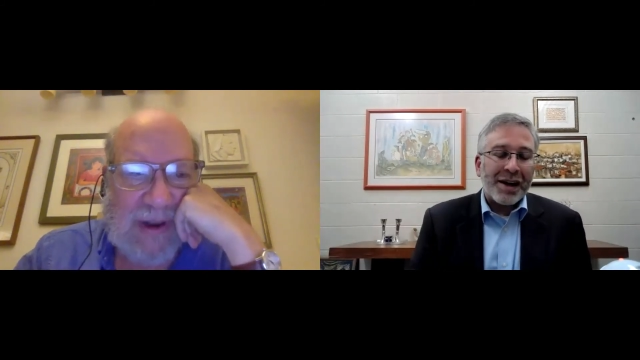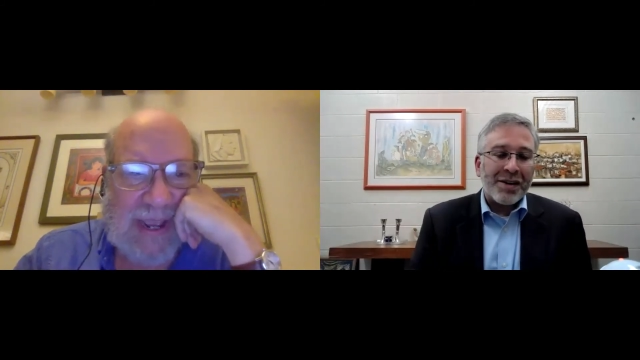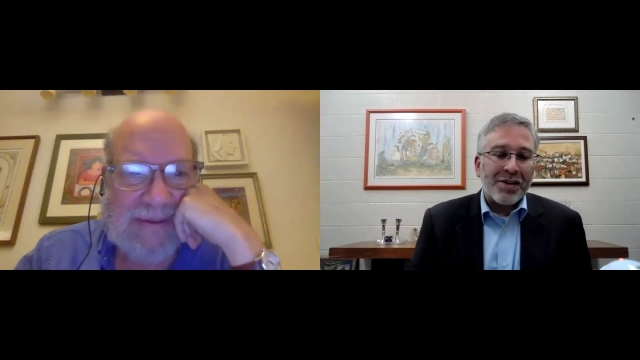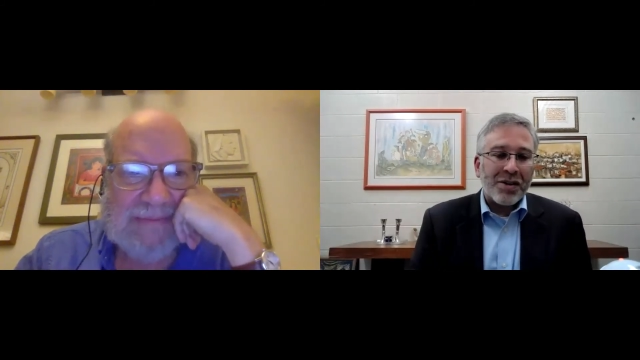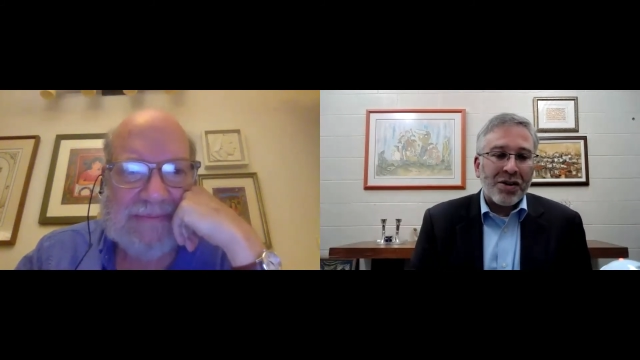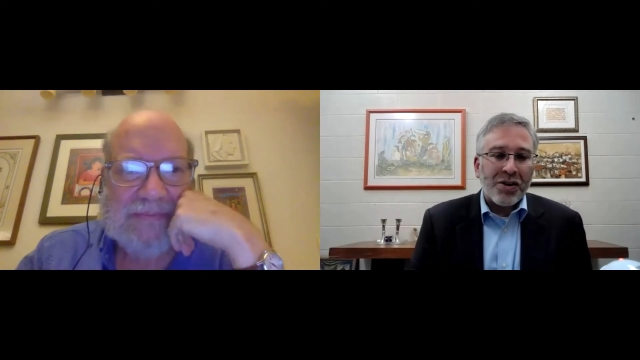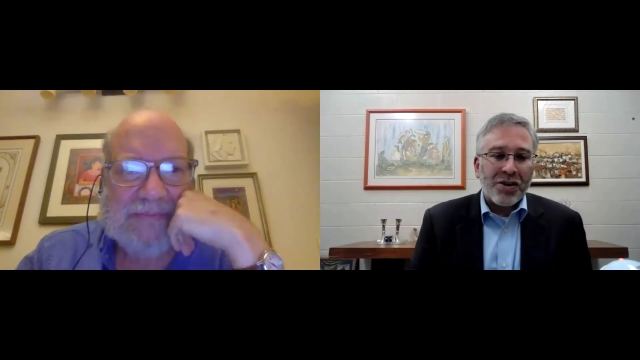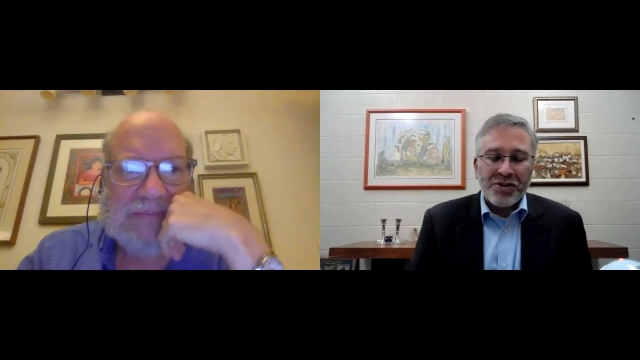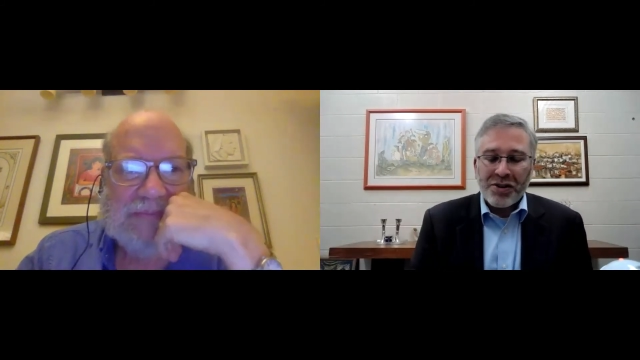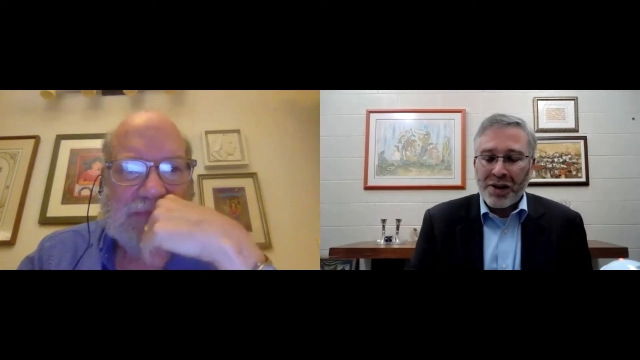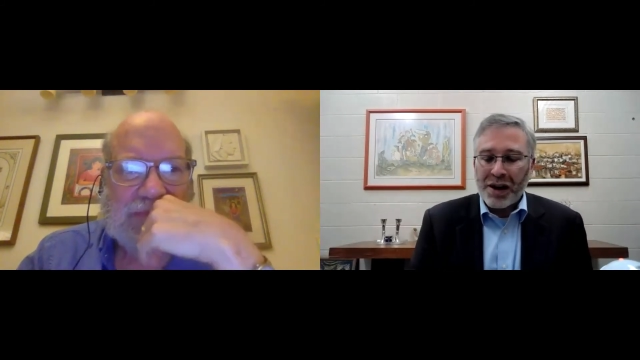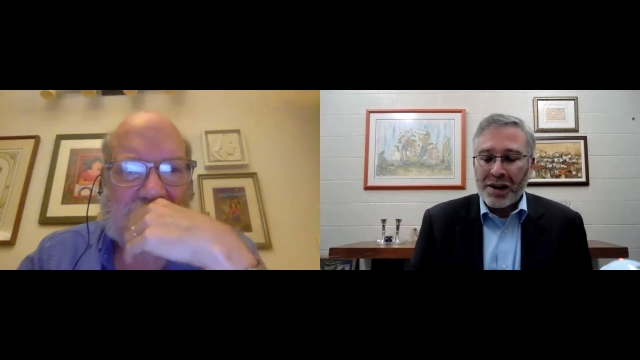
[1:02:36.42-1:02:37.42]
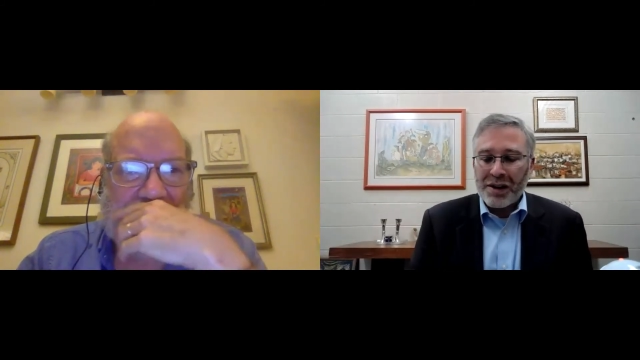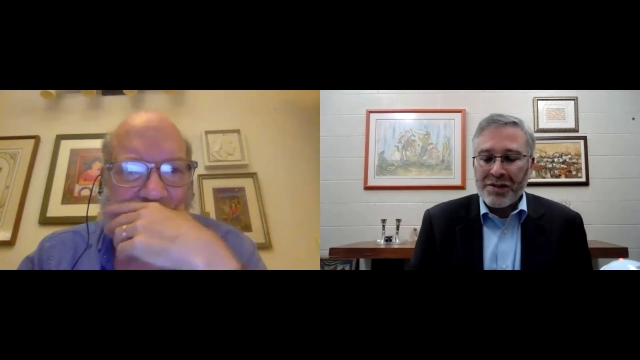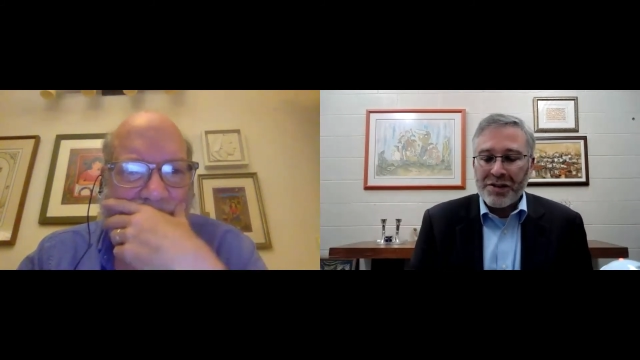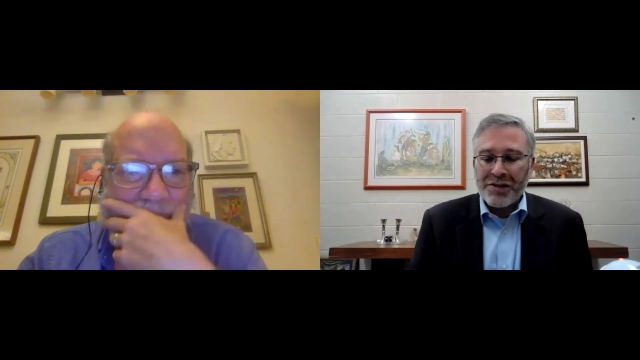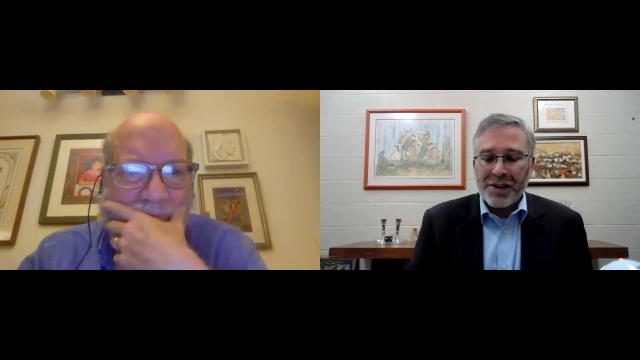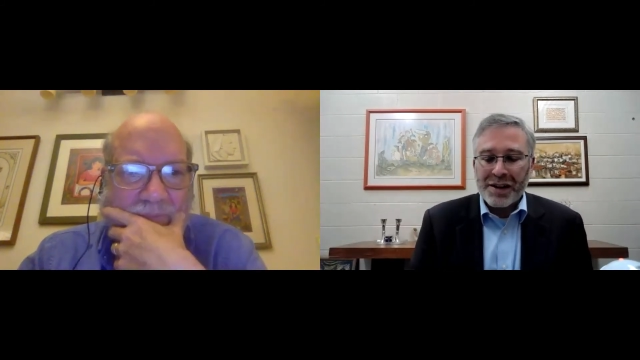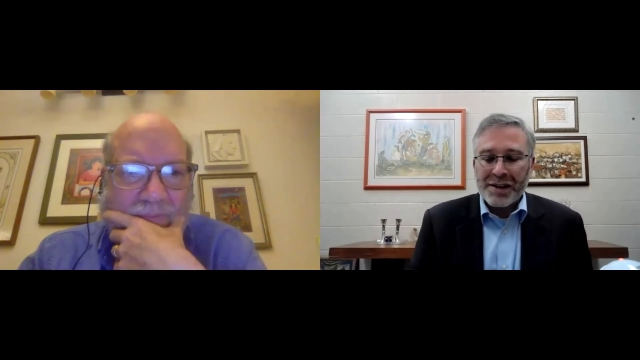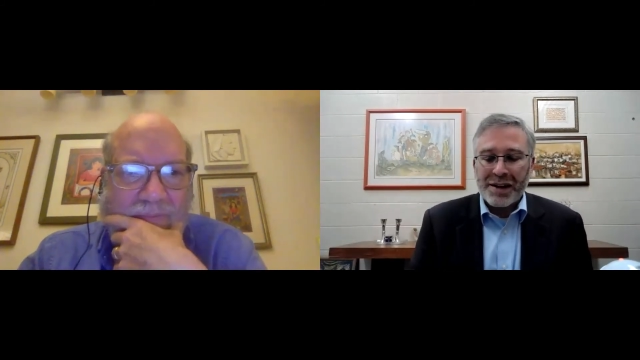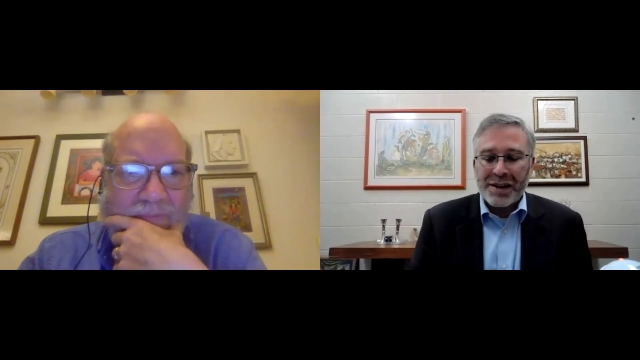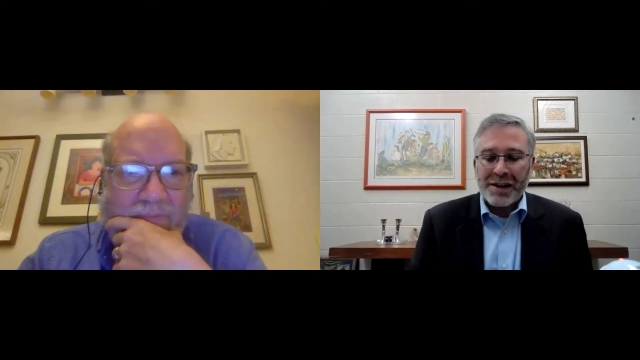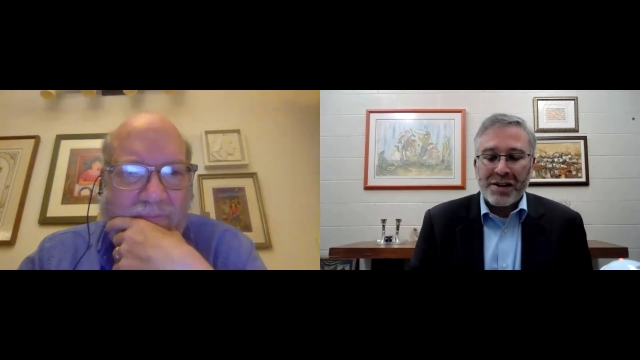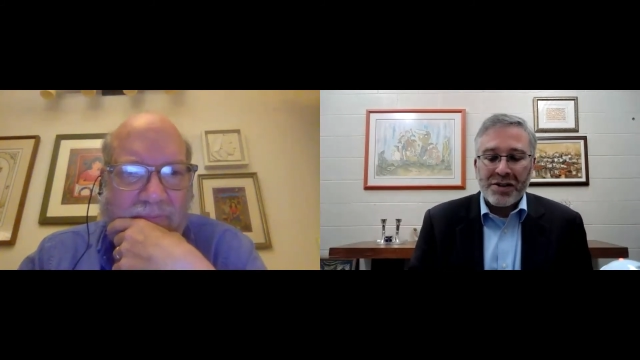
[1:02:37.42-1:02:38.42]
And also, I love the fact
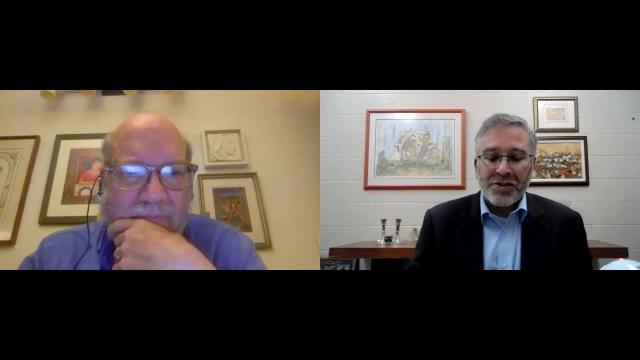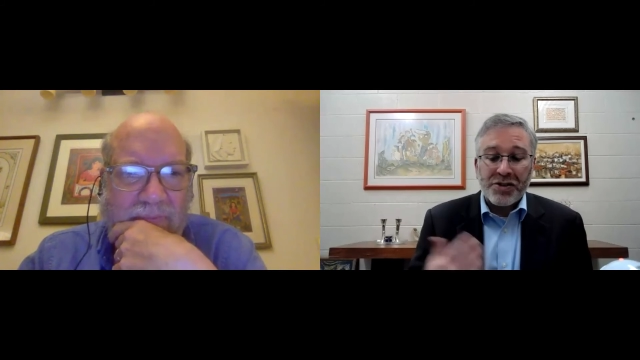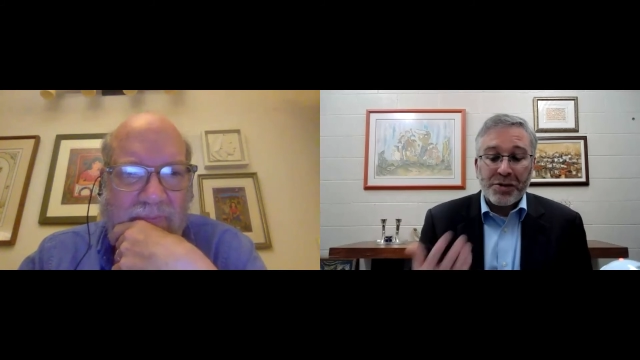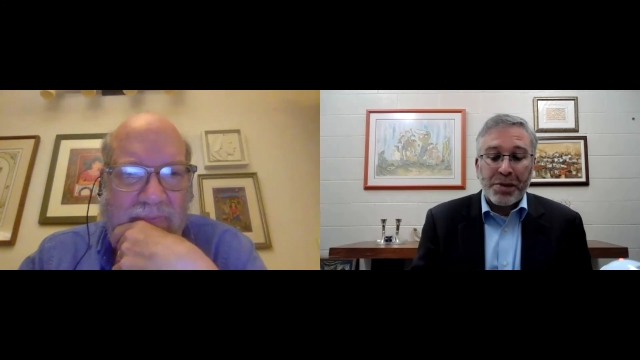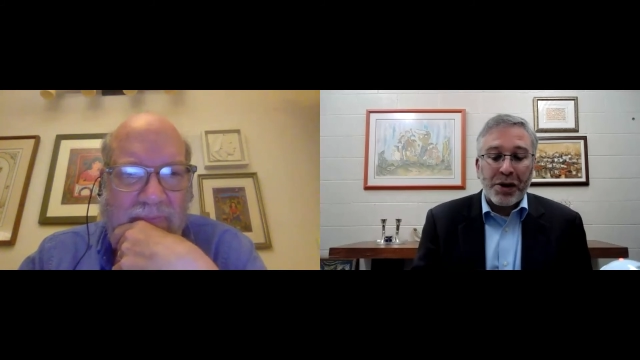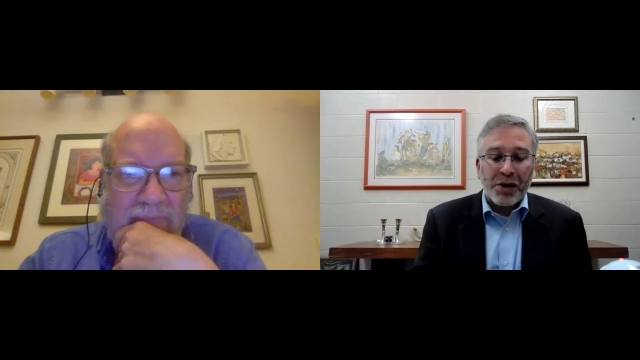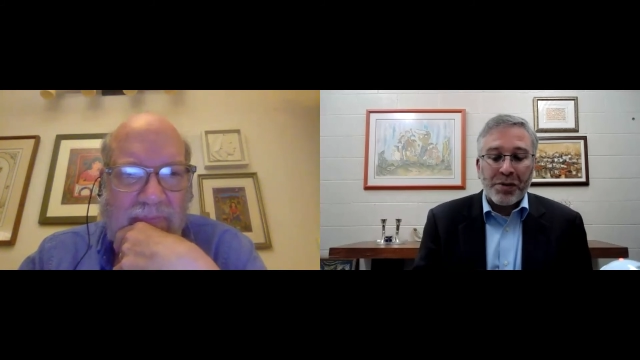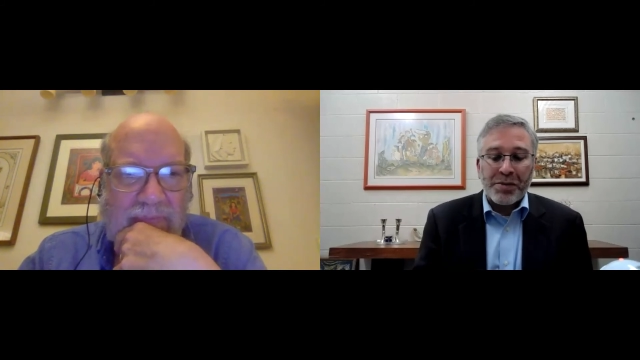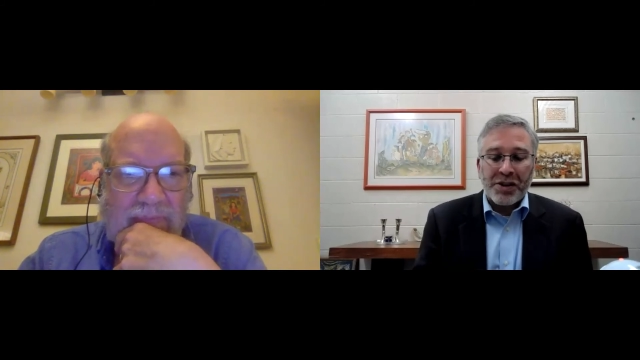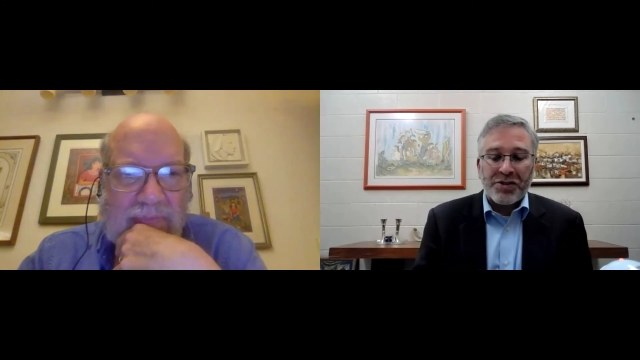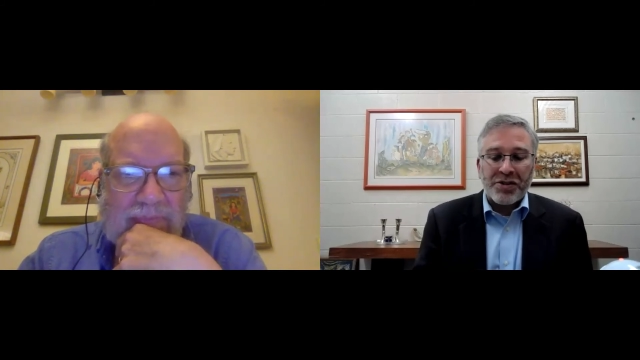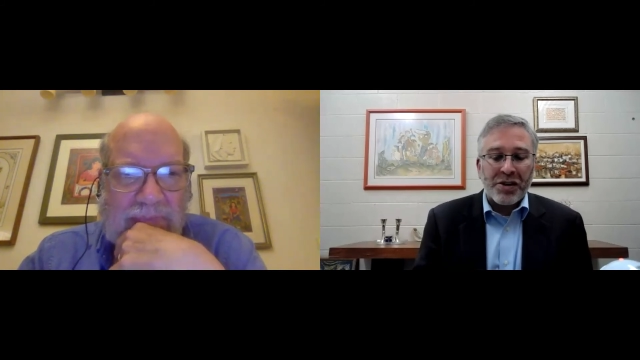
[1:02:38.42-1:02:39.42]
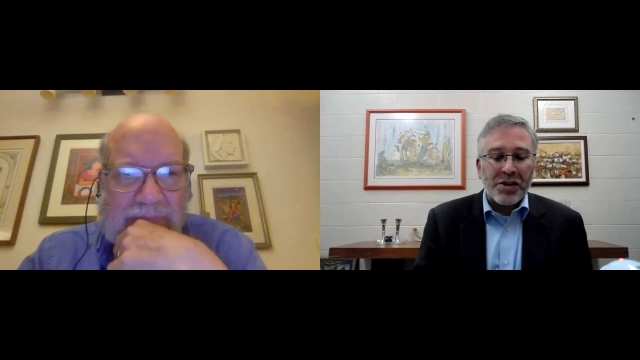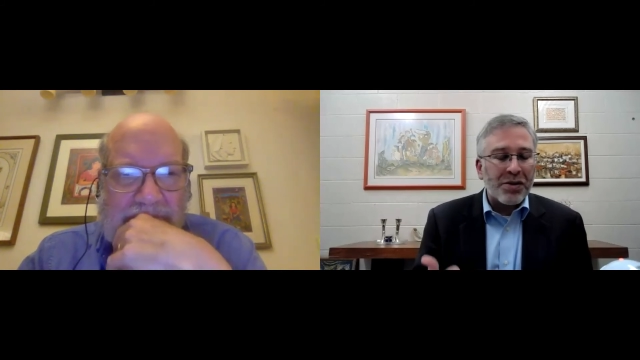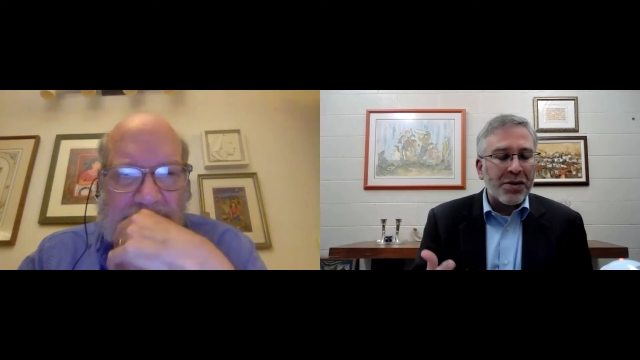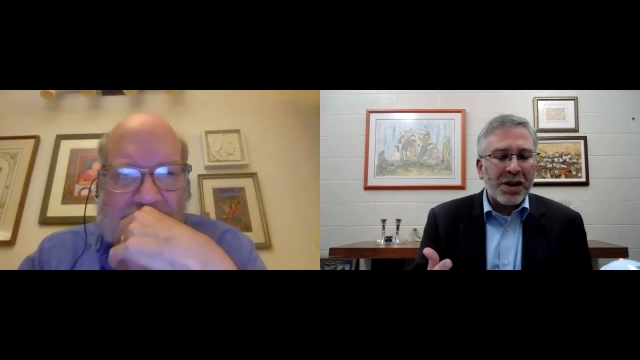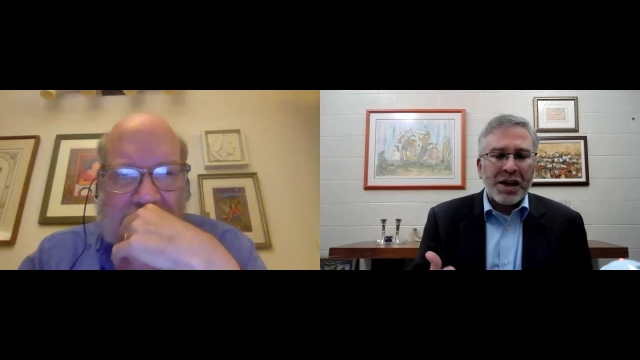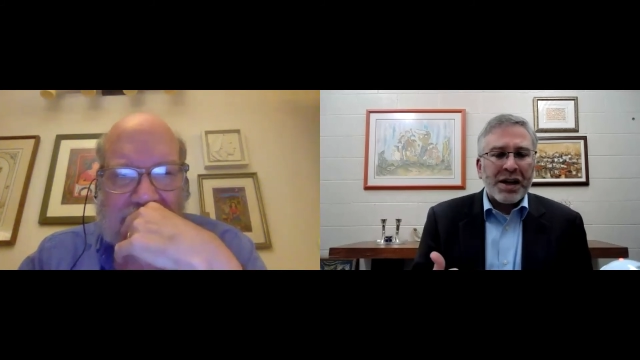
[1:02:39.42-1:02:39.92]
that this is a poem that's so